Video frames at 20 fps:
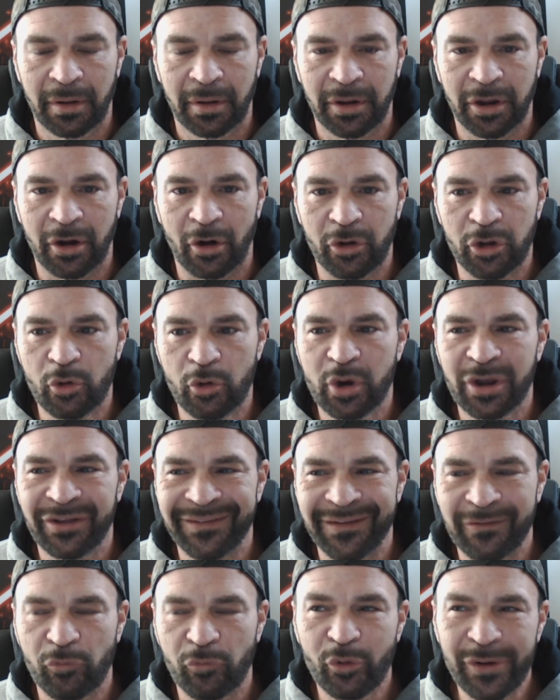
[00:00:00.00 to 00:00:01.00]
You know, you
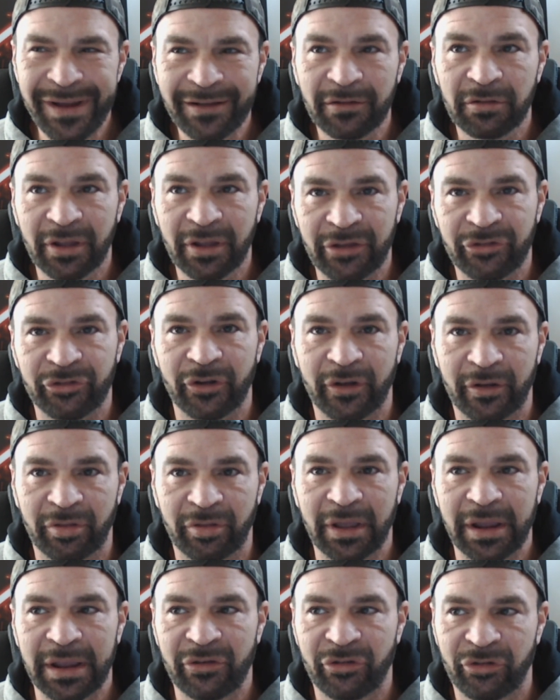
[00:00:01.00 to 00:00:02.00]
can
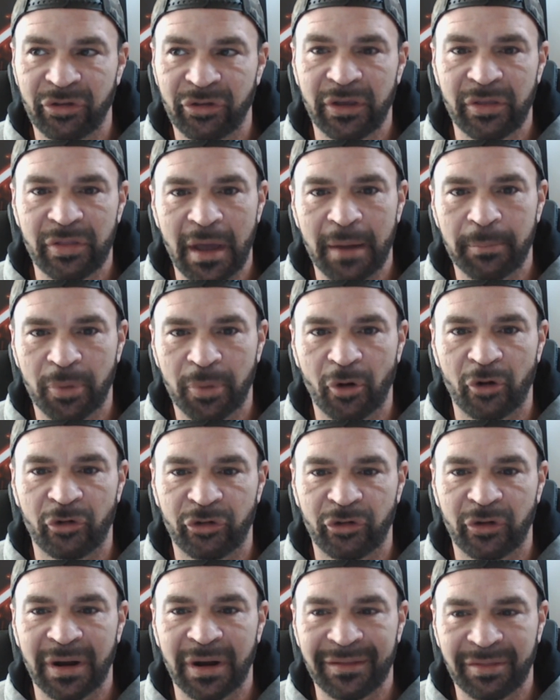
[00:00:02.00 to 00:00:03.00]
realistically see that
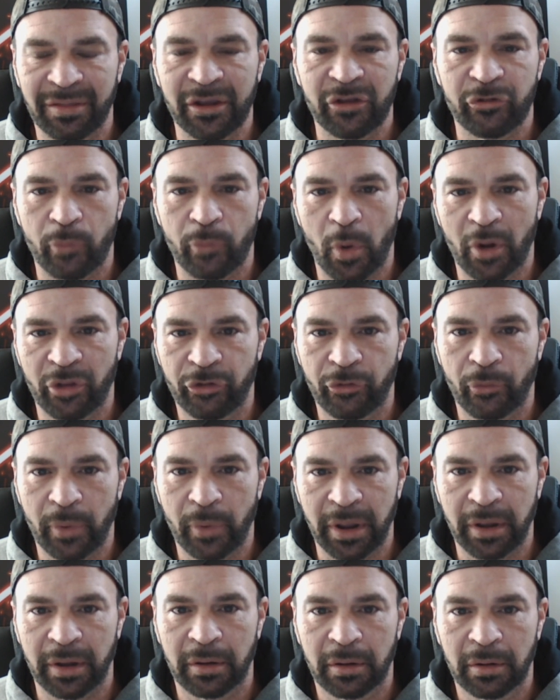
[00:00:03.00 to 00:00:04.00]
person at least once a
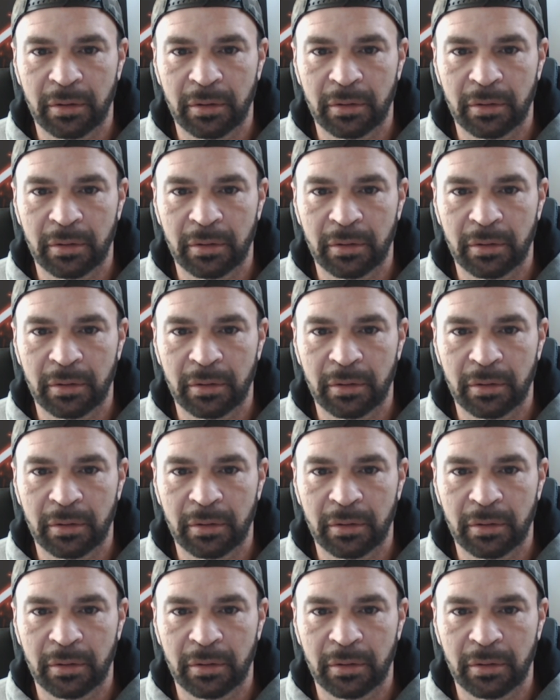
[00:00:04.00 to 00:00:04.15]
week.